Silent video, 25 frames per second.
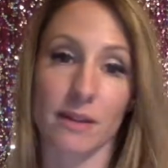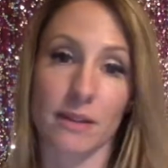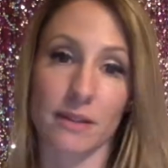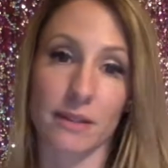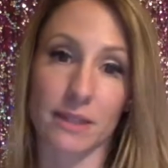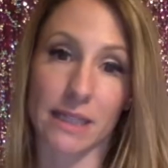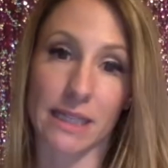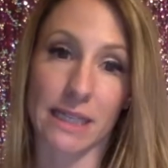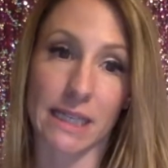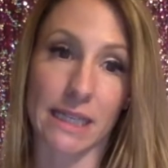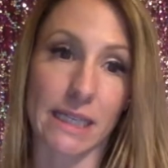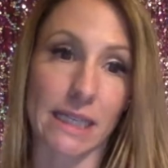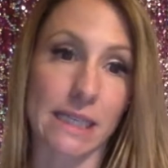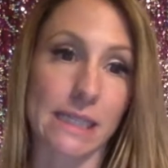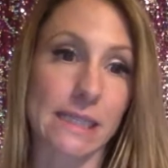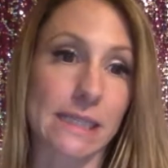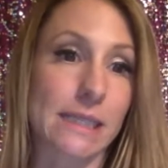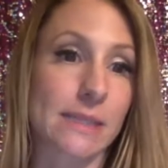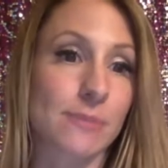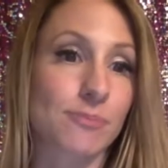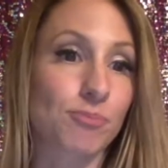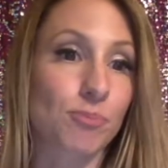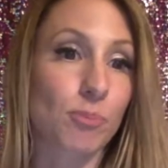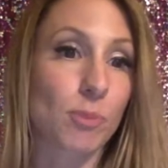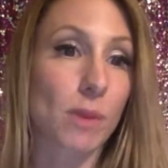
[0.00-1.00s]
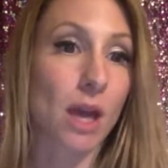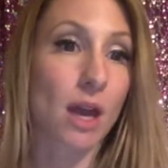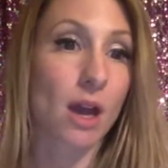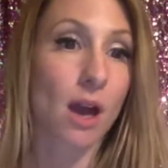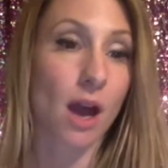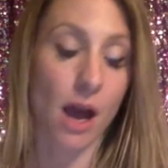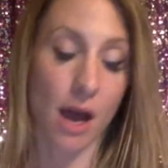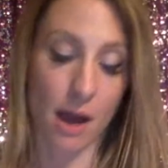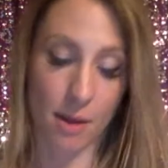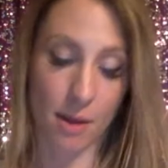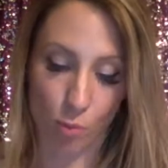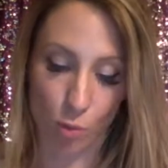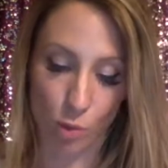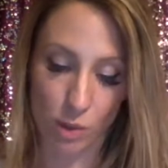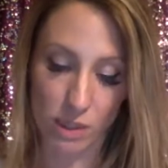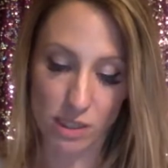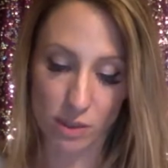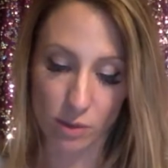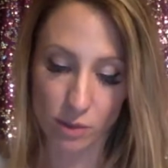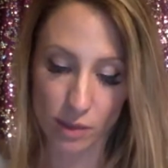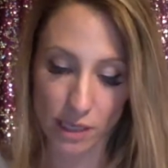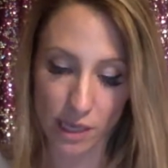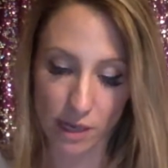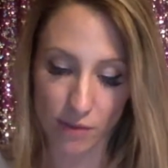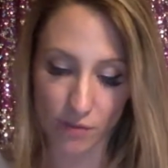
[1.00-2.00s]
little kitties um, what's
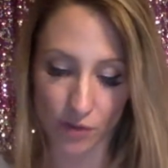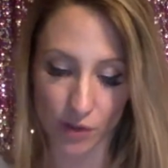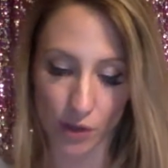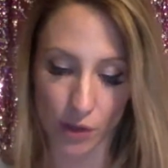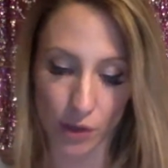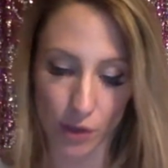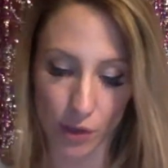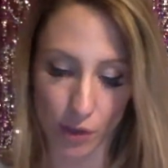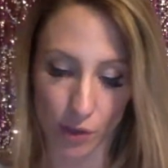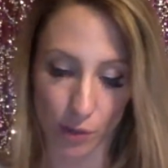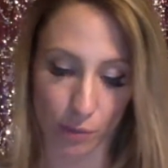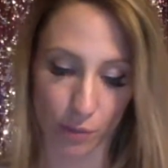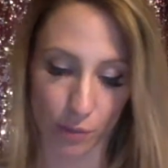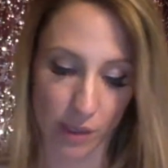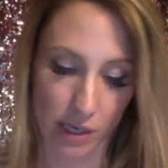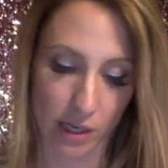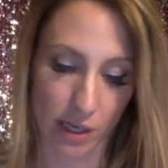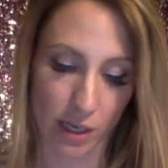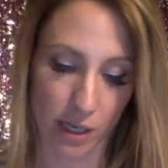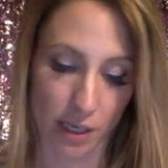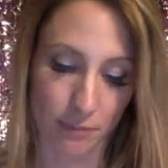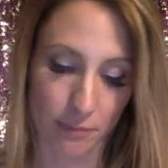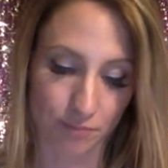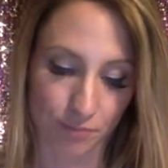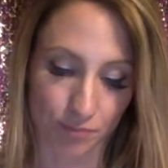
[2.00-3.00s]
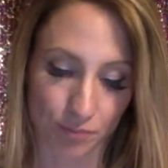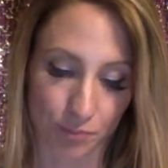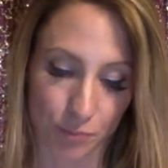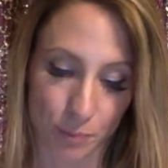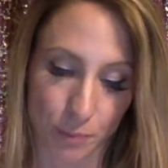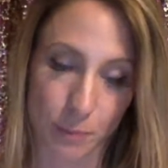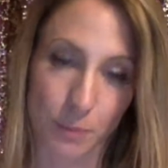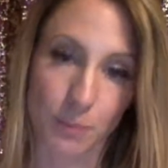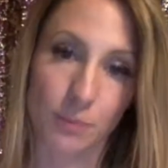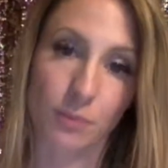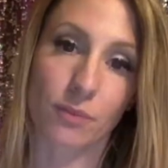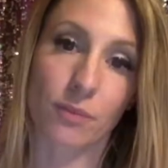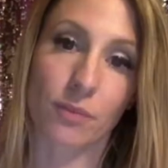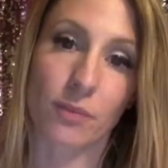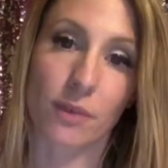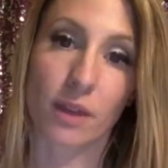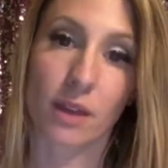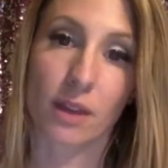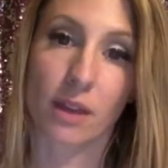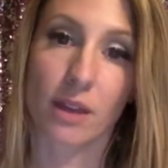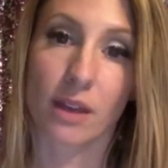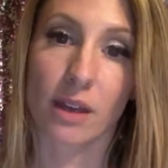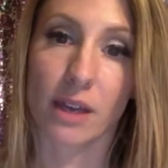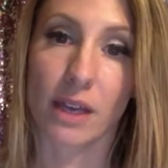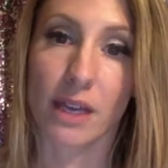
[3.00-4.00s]
going on for your career
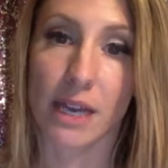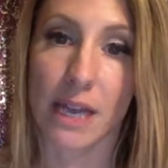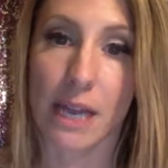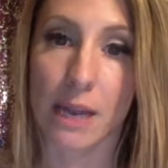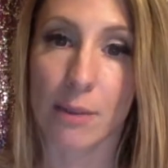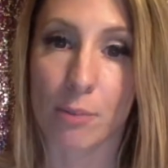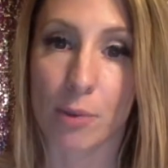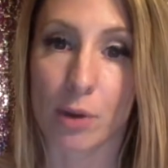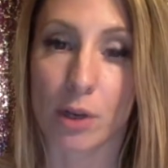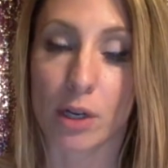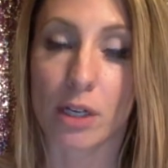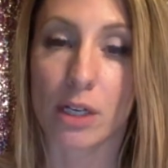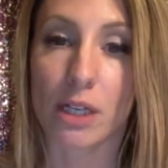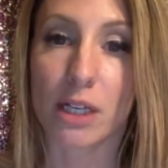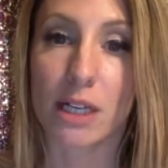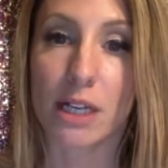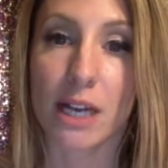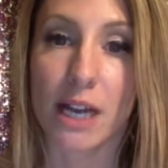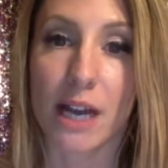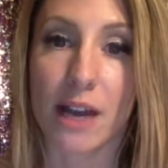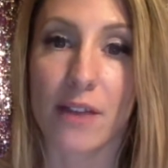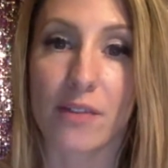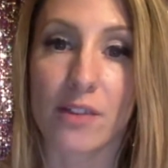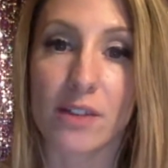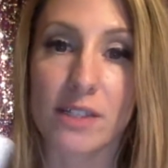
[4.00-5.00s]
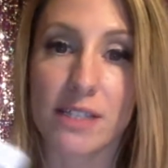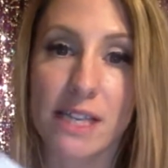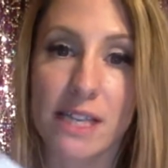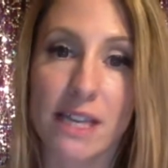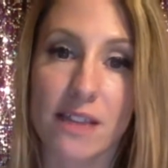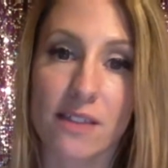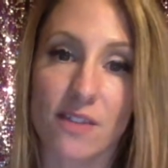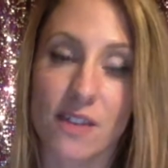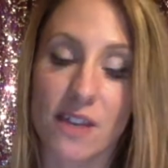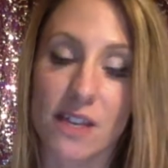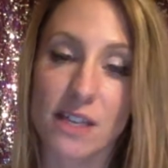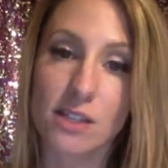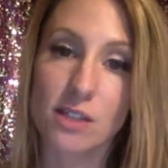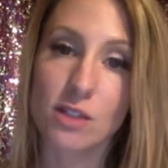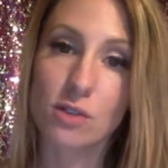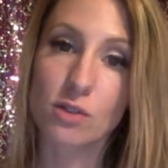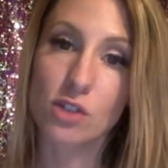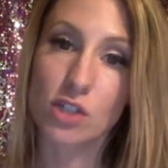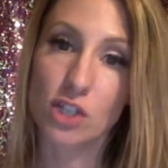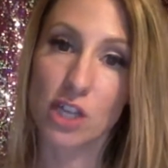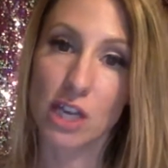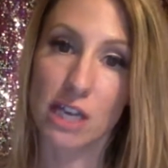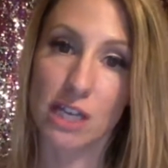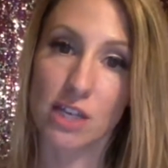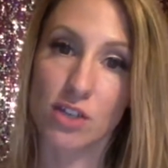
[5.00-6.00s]
in April. And they're saying things don't
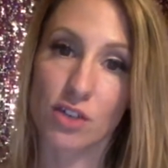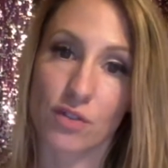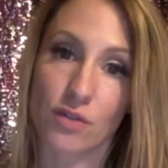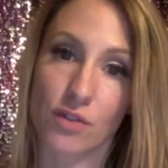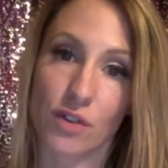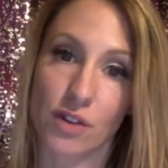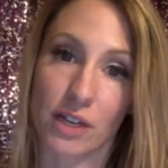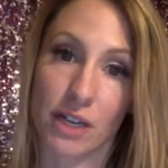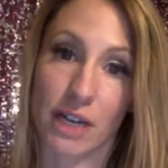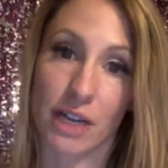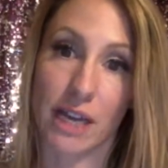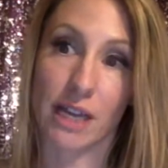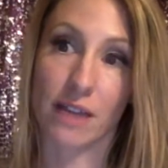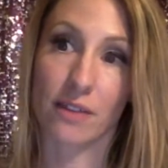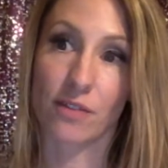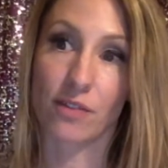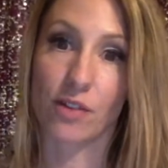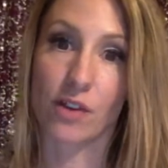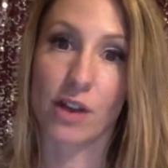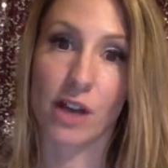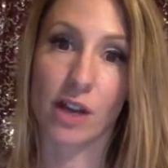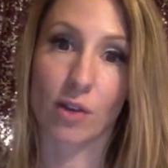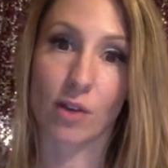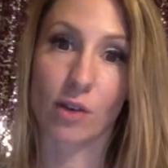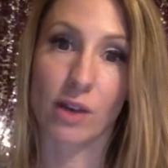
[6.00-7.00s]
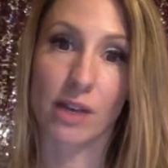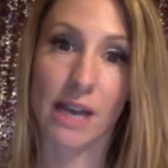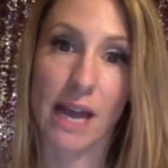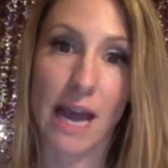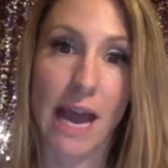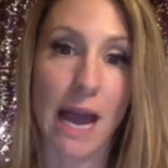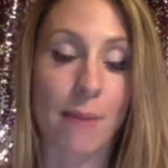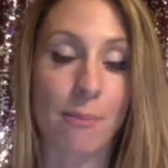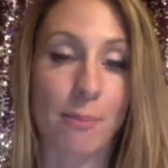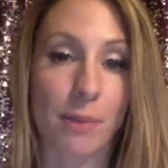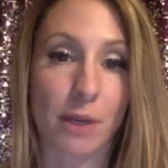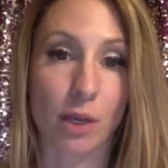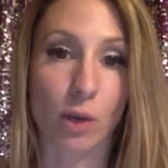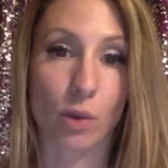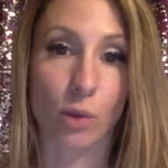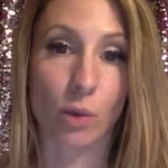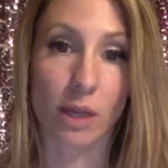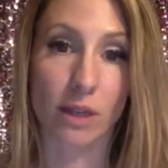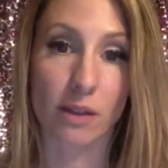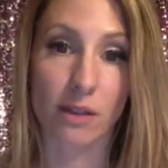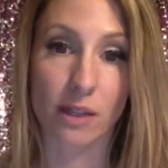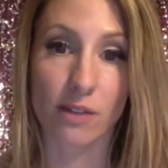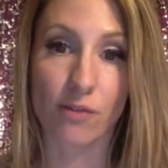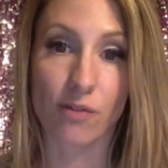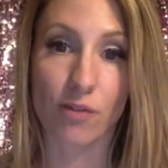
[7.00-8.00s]
change overnight. They're not going to happen
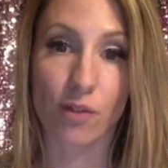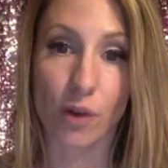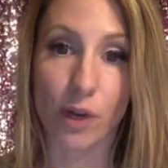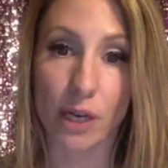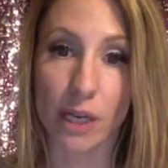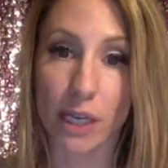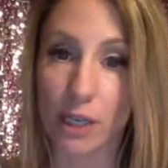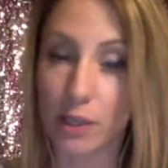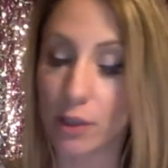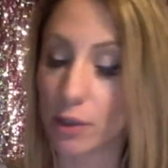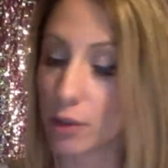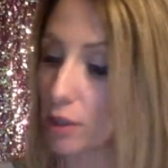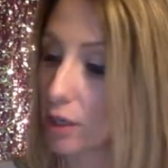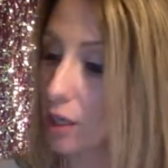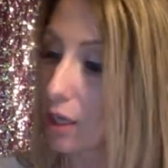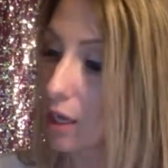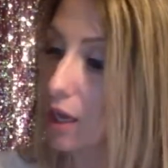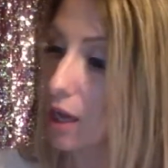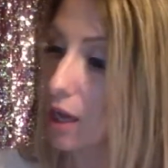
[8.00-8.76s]
quickly for you.